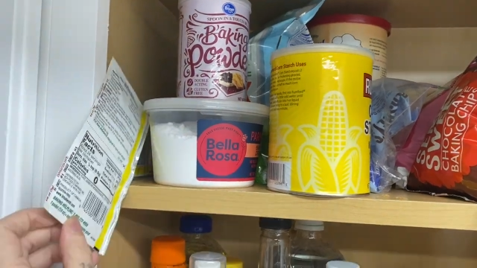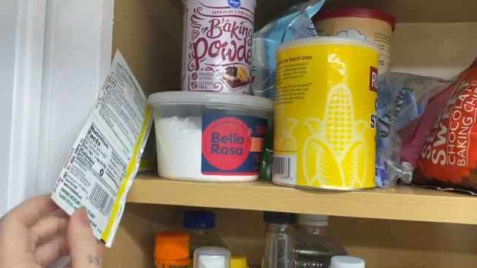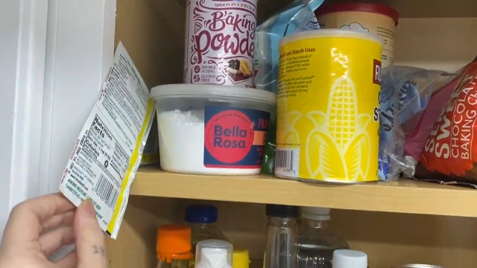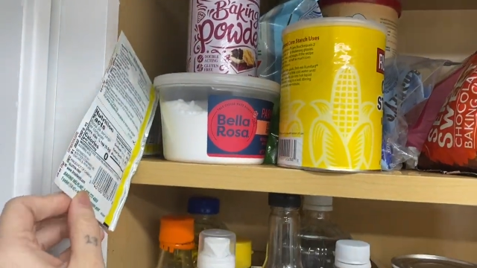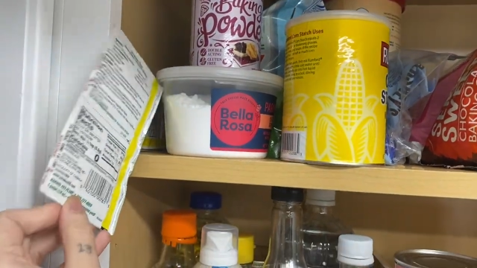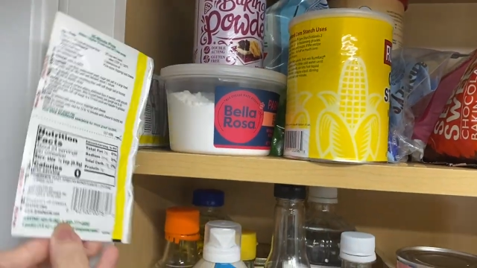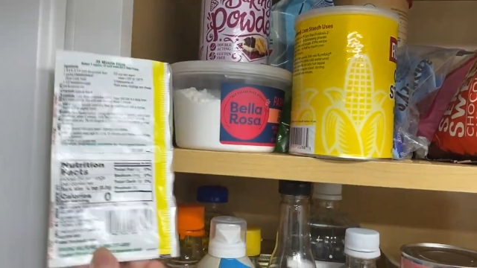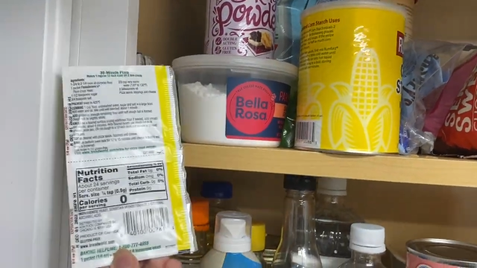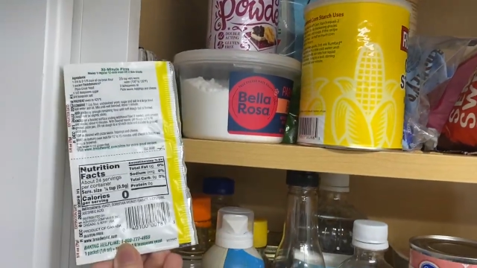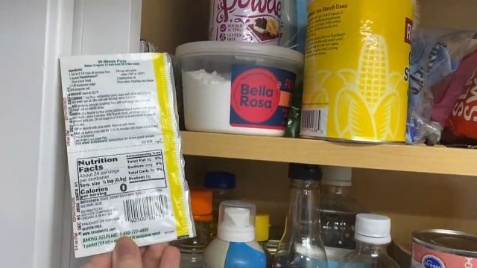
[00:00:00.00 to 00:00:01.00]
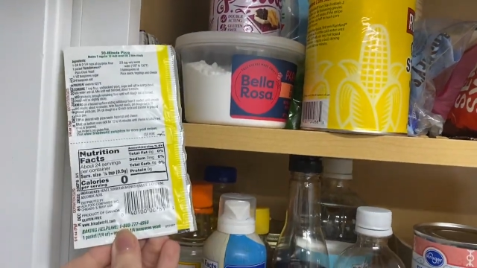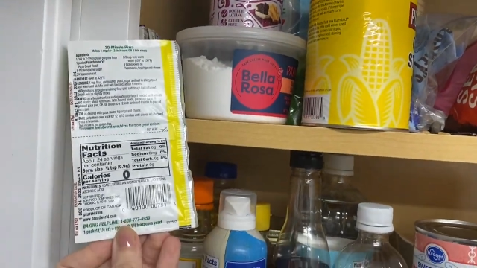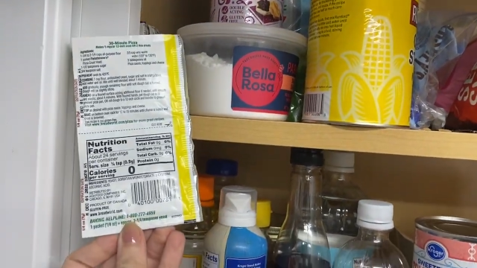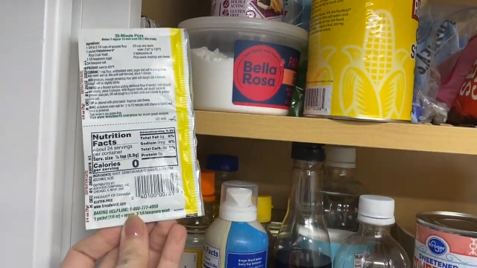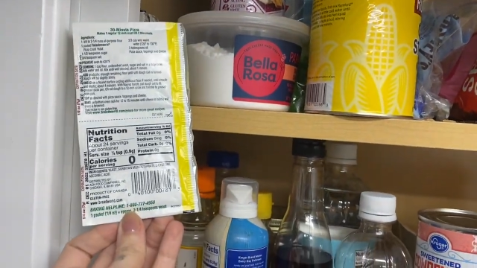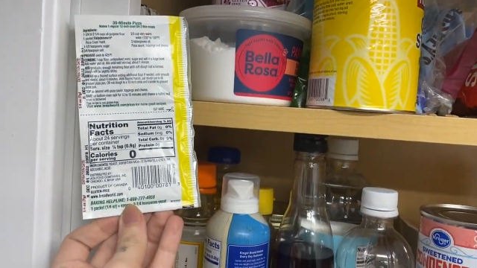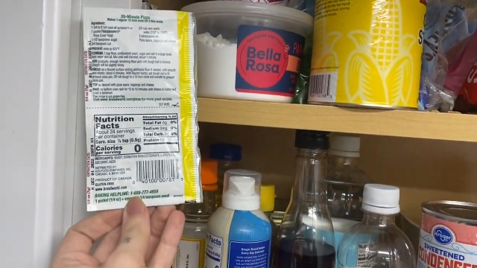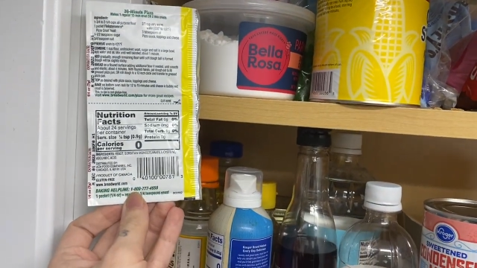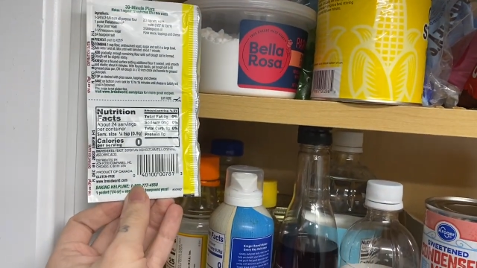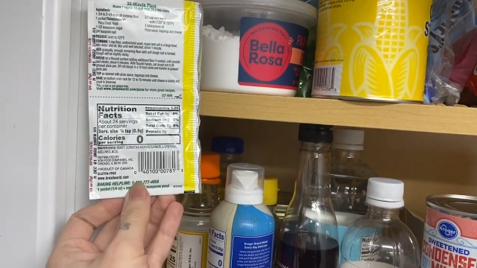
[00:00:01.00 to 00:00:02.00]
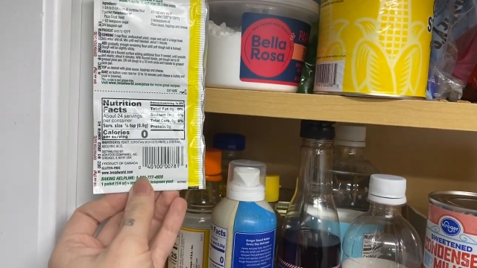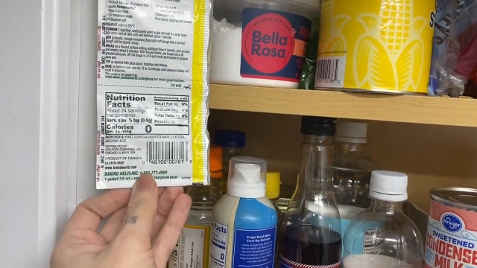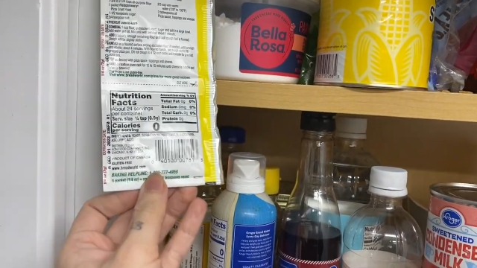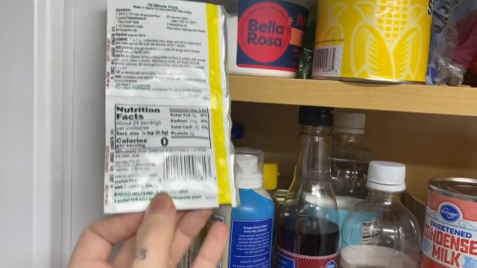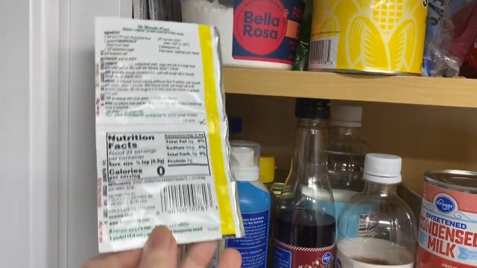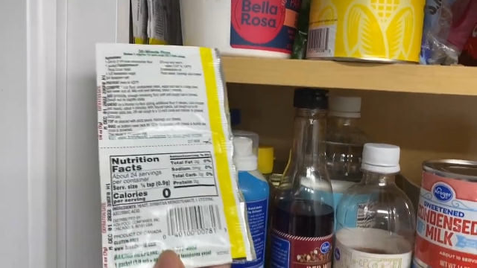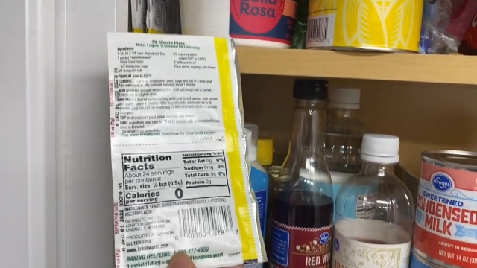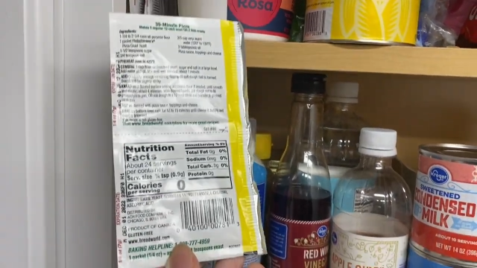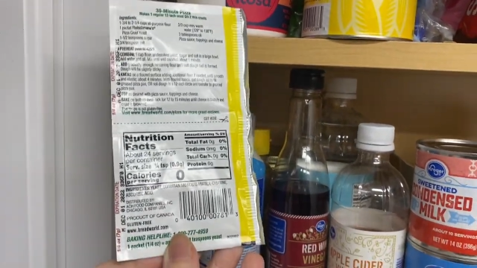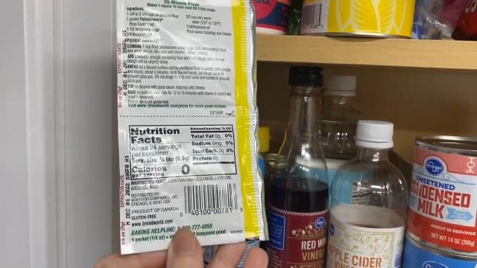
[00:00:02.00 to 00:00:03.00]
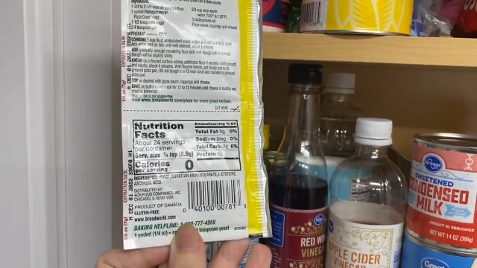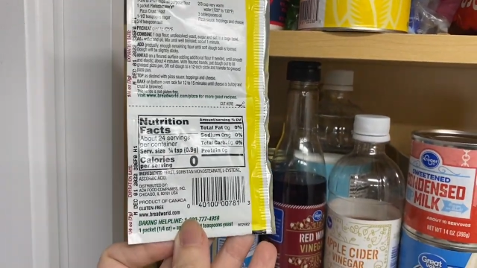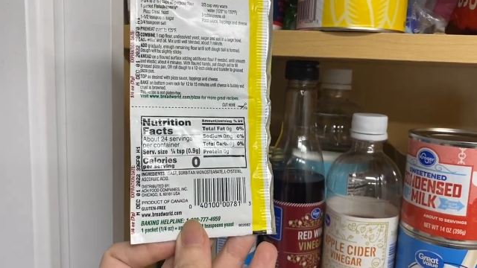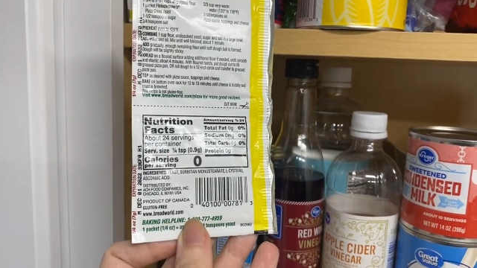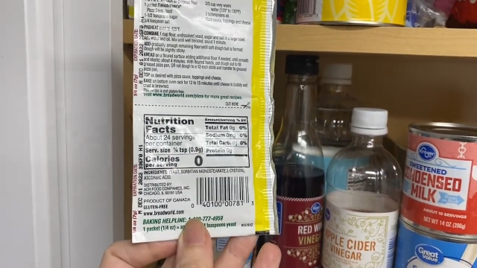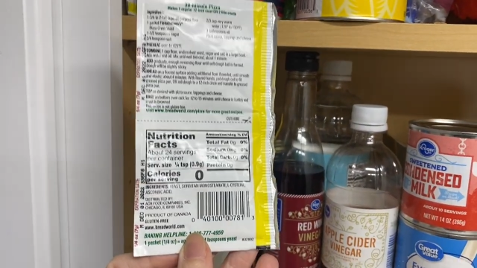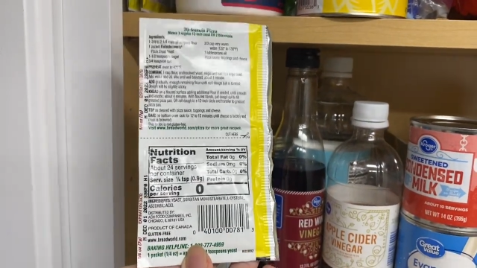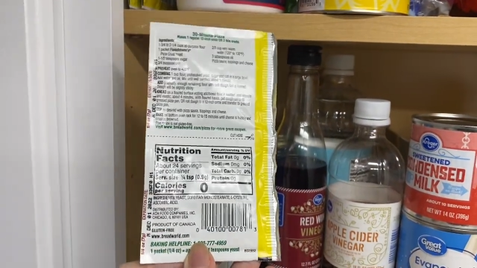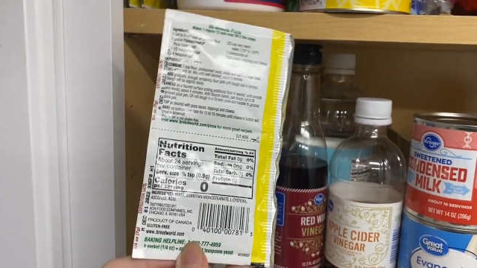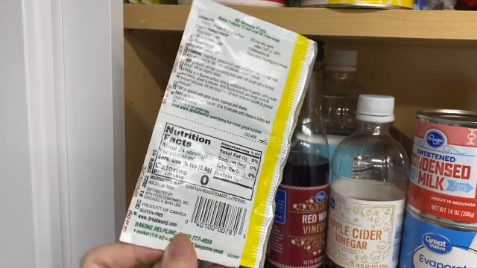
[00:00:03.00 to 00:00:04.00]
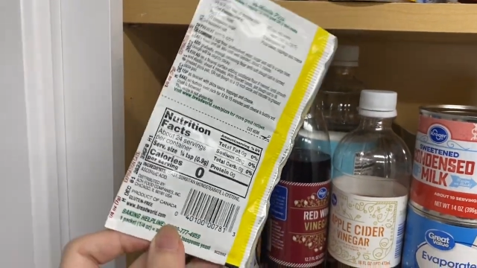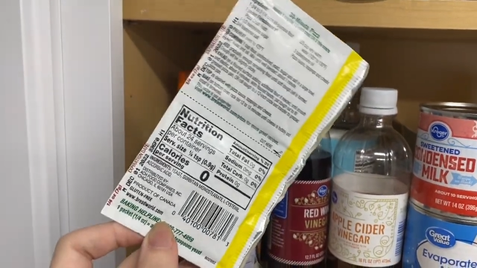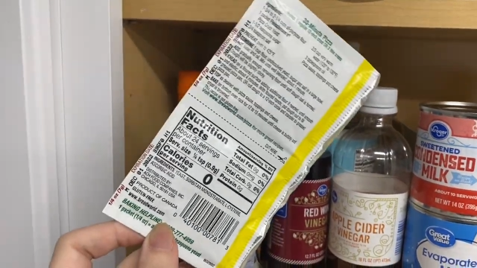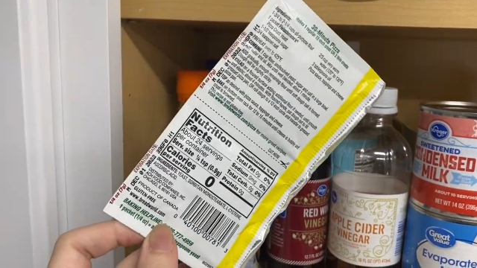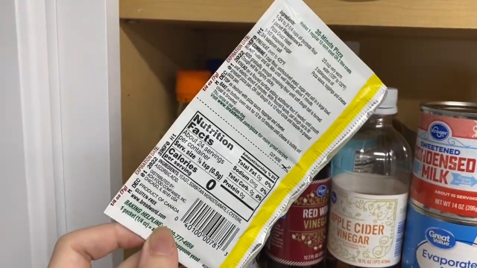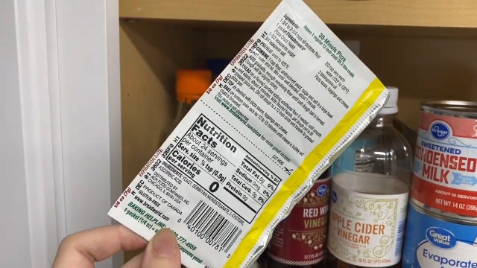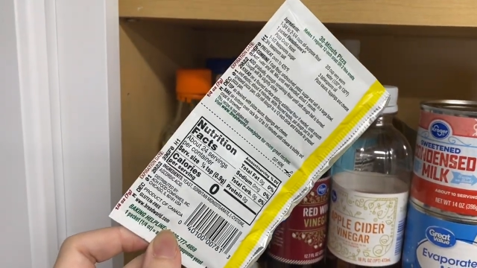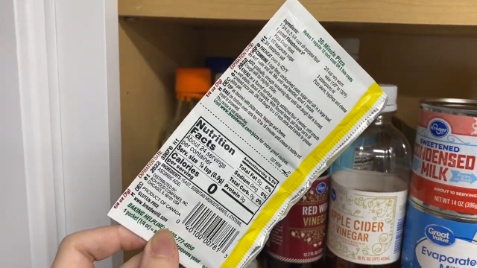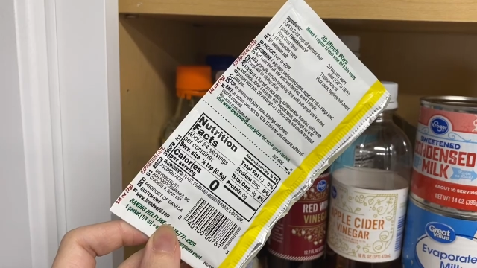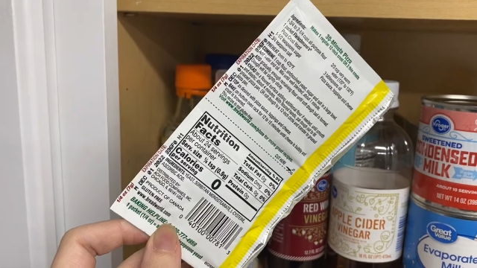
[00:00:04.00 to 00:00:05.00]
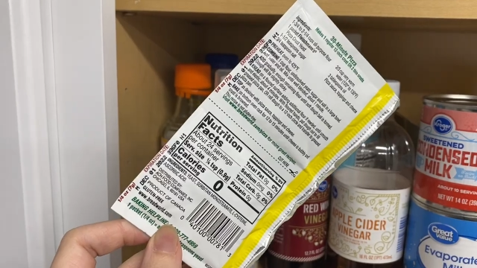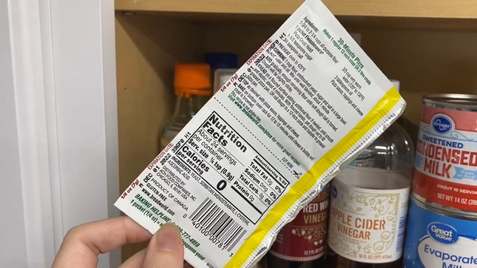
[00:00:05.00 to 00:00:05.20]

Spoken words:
No face is visible, so there are no lips to read.